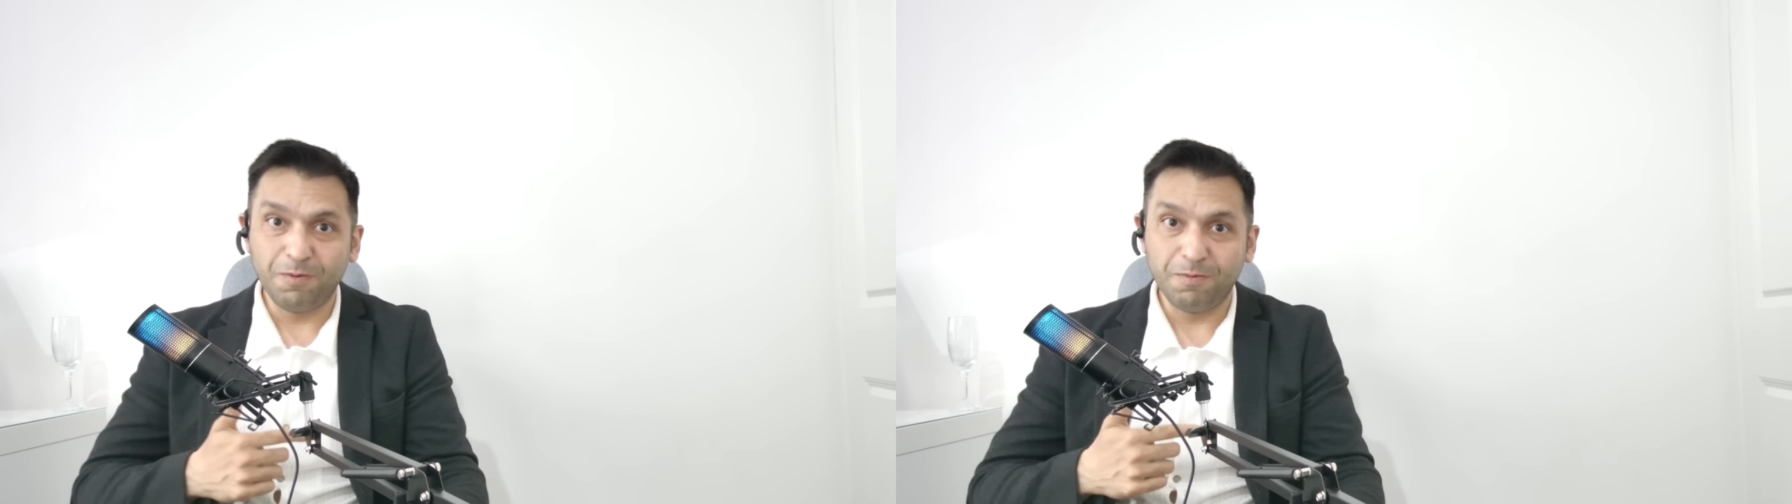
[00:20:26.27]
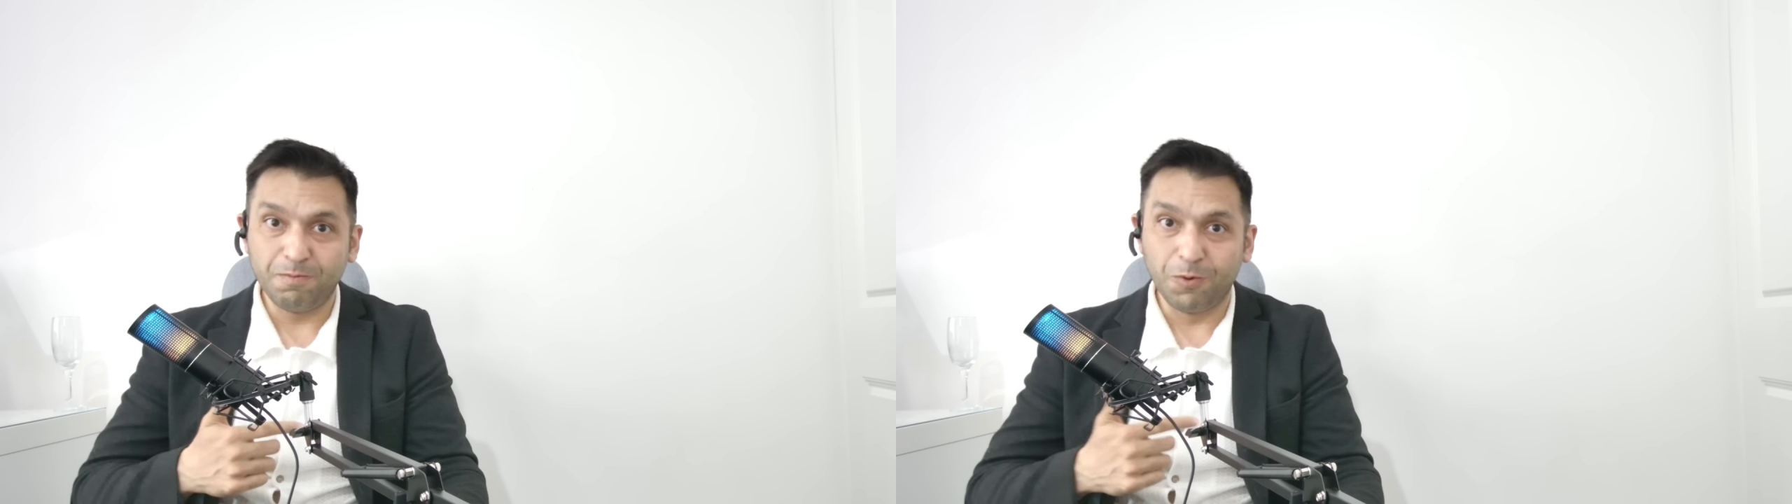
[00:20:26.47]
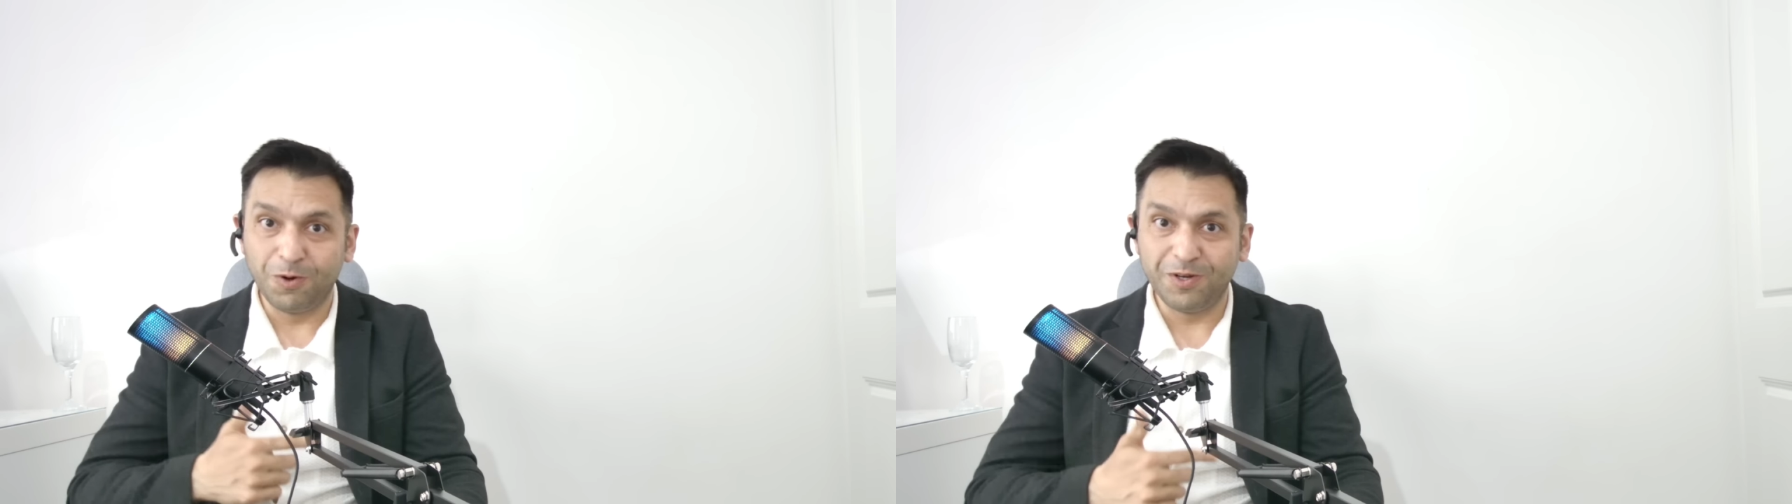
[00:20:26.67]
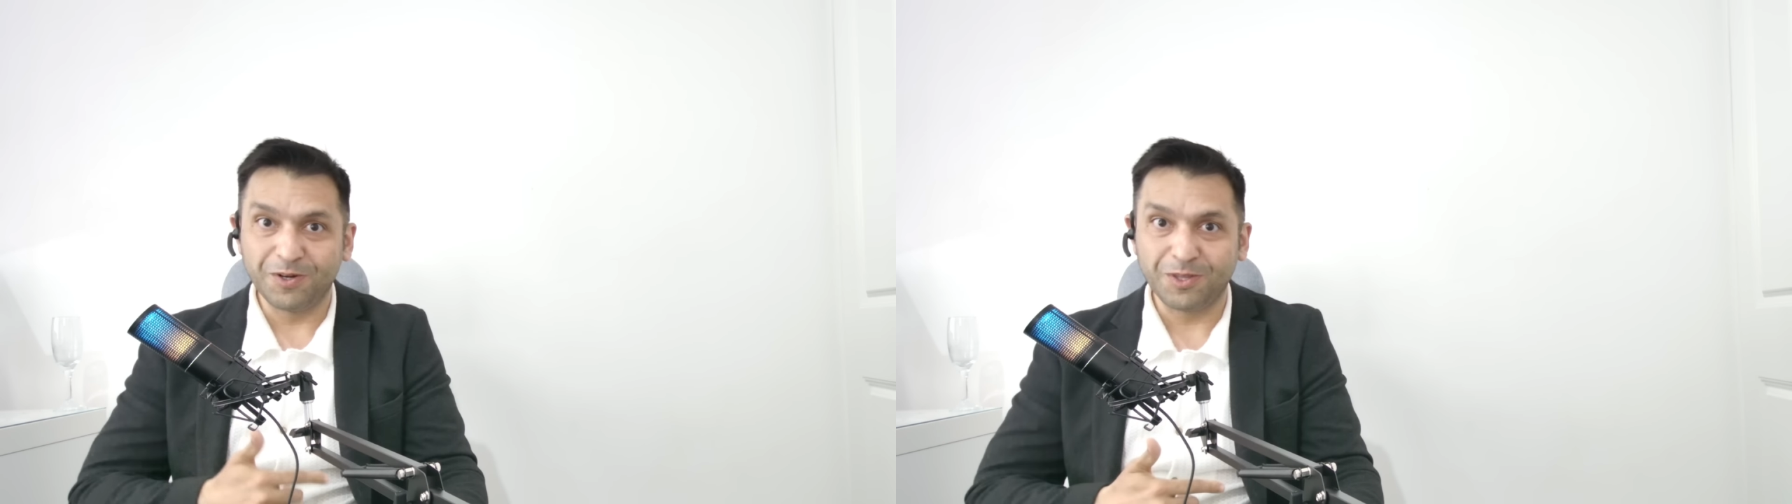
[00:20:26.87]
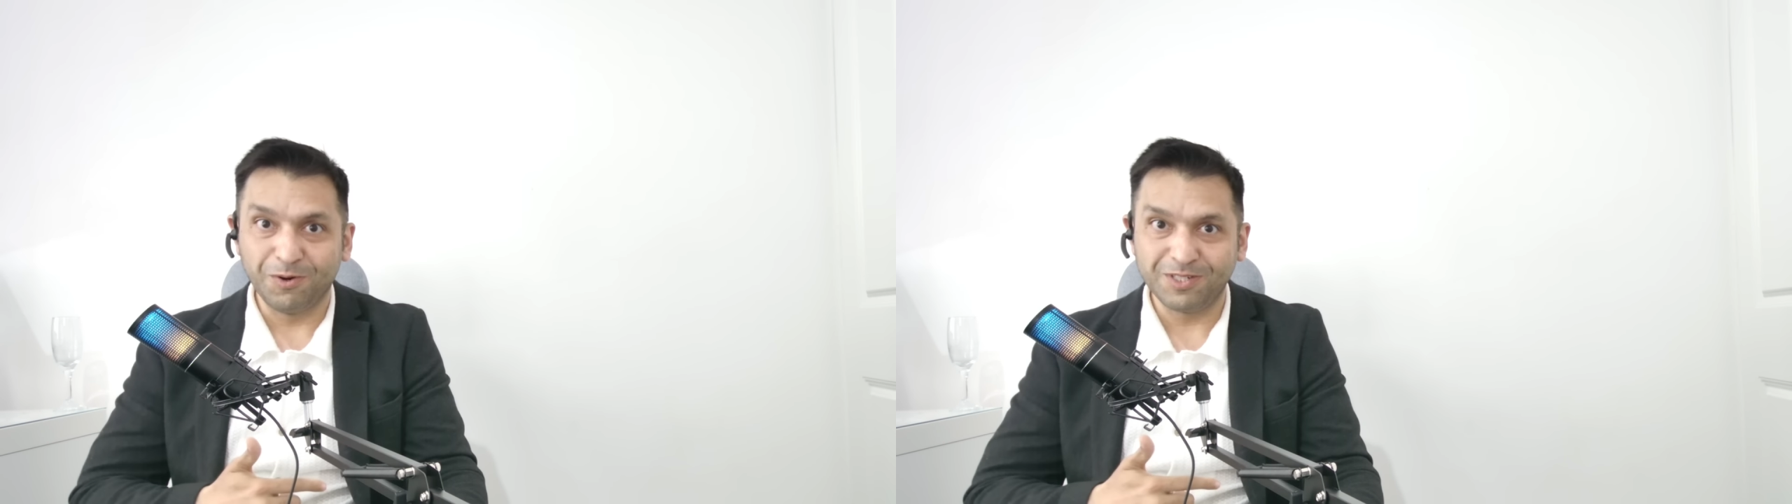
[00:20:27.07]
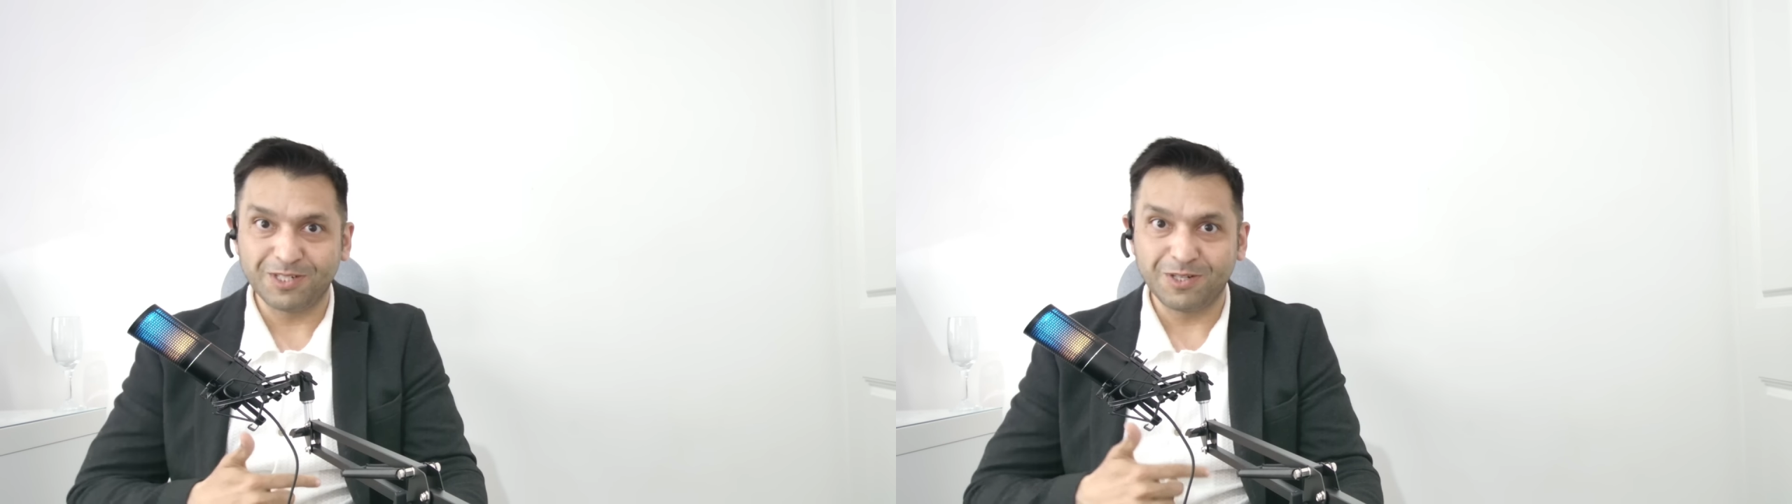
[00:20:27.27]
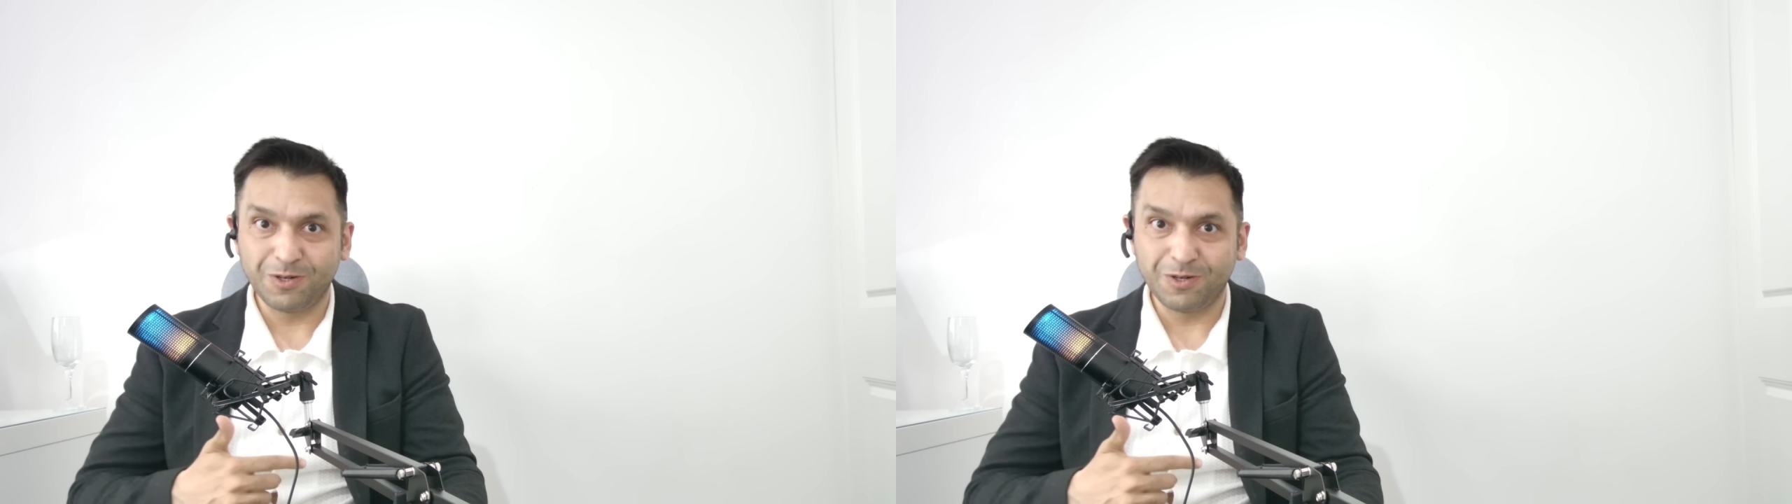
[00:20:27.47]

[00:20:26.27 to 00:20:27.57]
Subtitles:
mold your thoughts,